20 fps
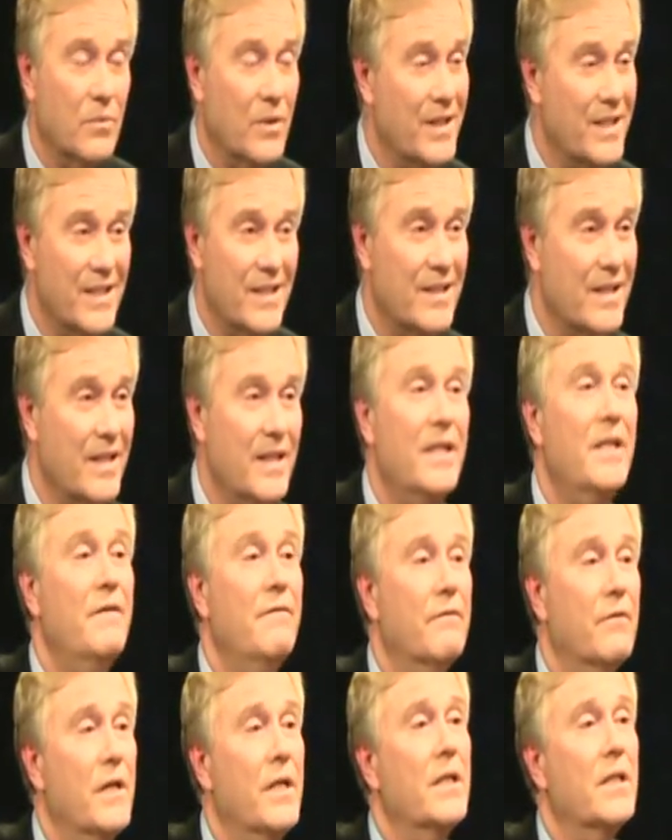What is it that any
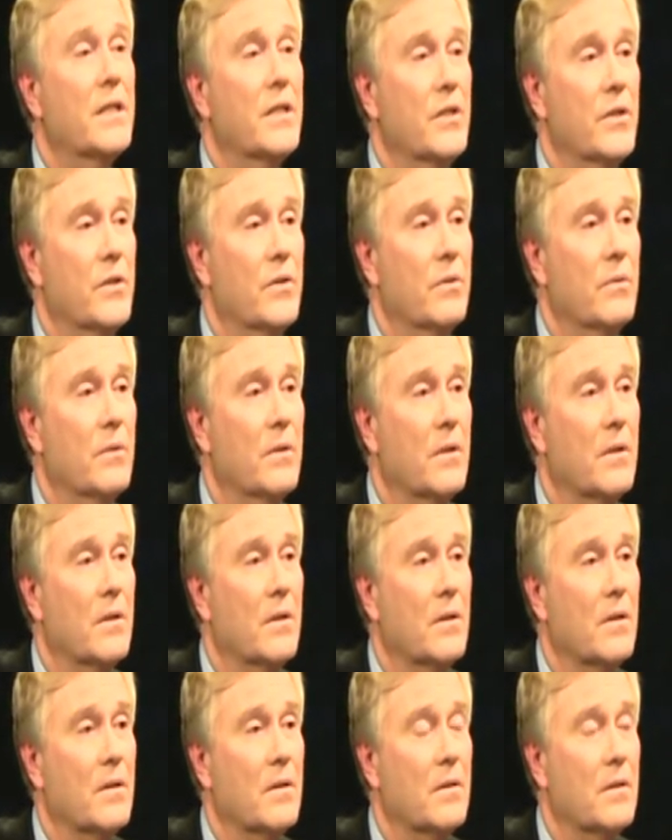friend can do
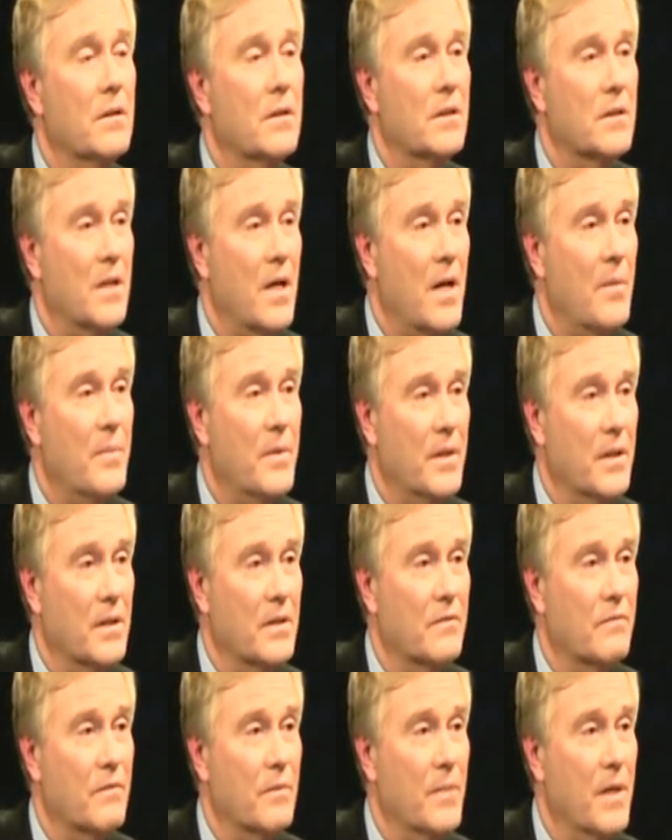to stop
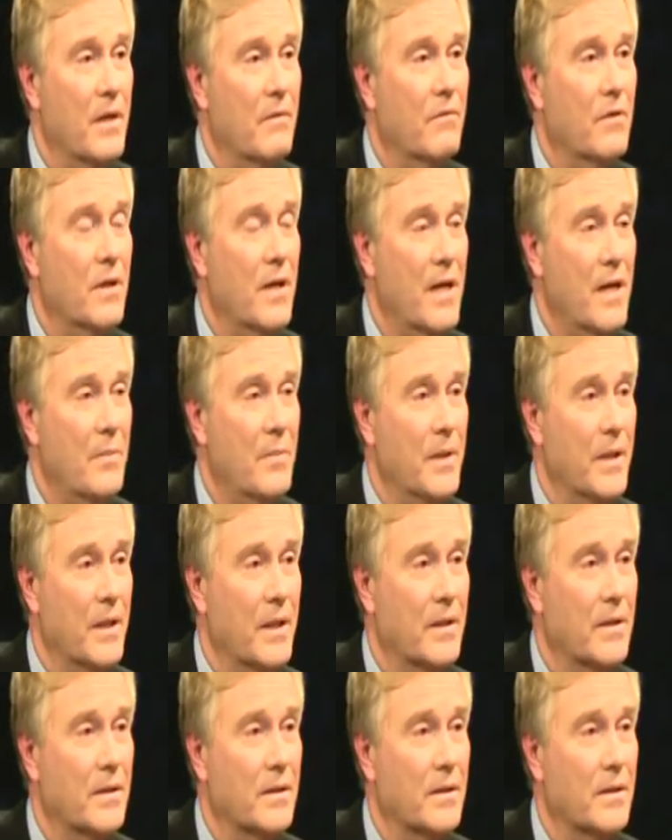this from ever happening?